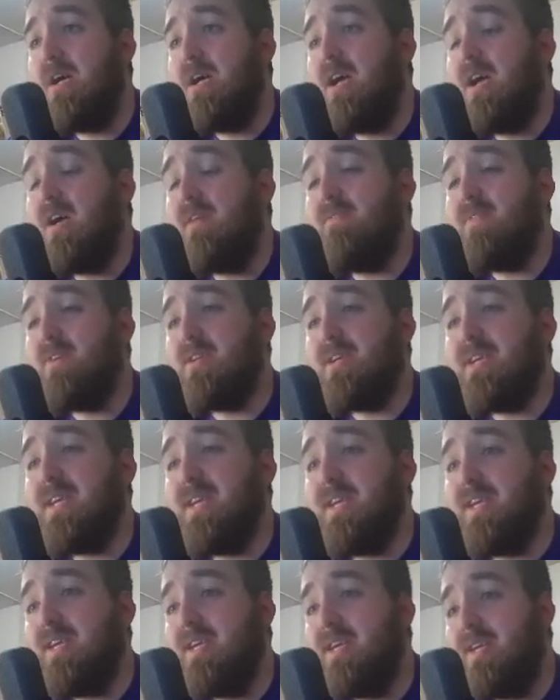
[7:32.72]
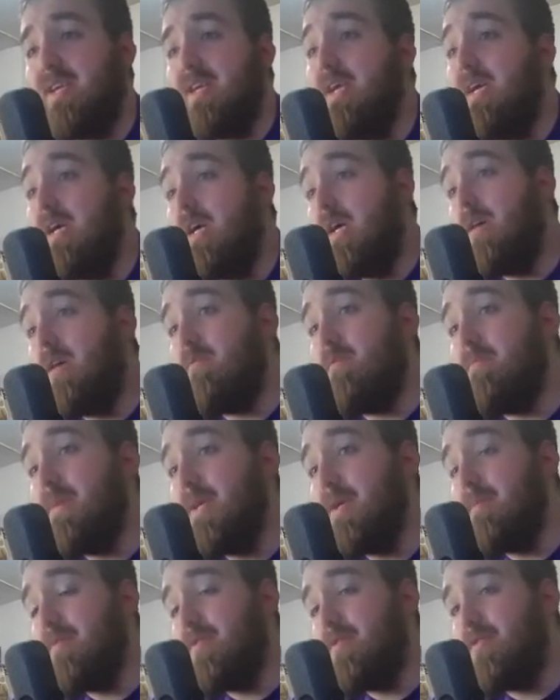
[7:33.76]
I feel like he would be
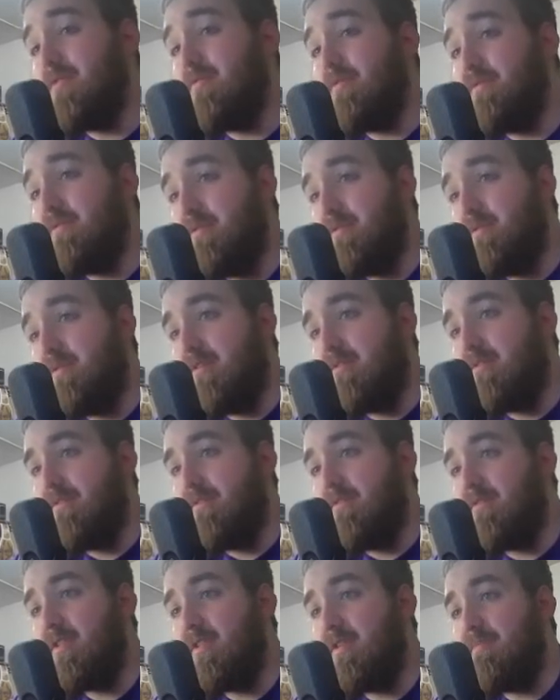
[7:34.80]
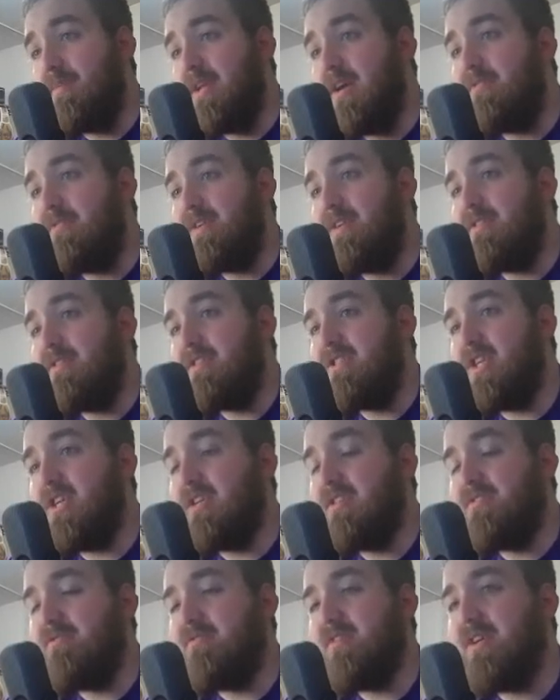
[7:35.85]
able to throw all over them now that
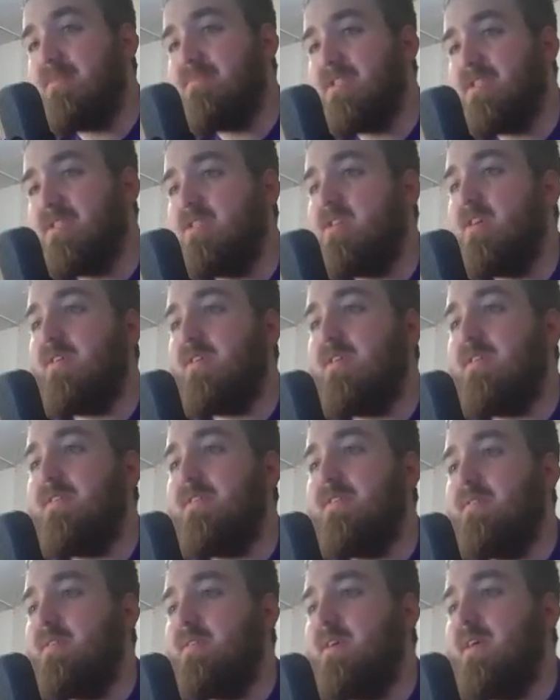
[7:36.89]
Jalen Ramsey's gone.